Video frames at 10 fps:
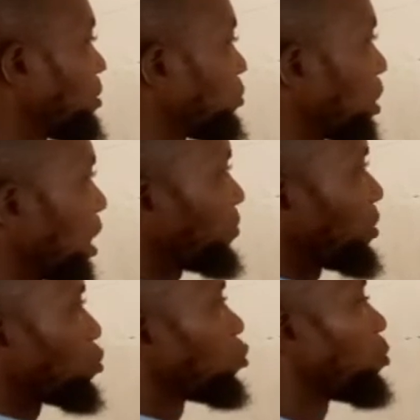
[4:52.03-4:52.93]
We have
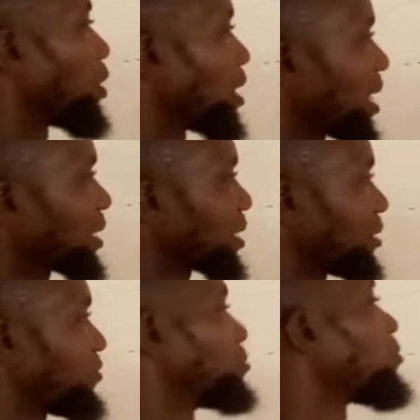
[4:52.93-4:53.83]
these 2 points. Let's
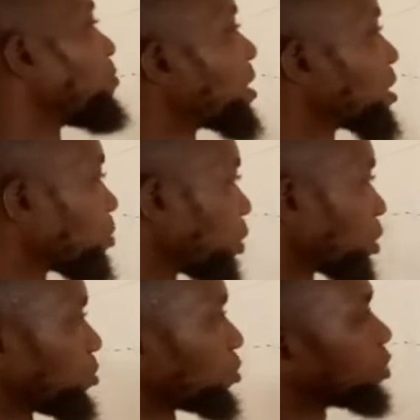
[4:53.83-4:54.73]
see if the movement is possible.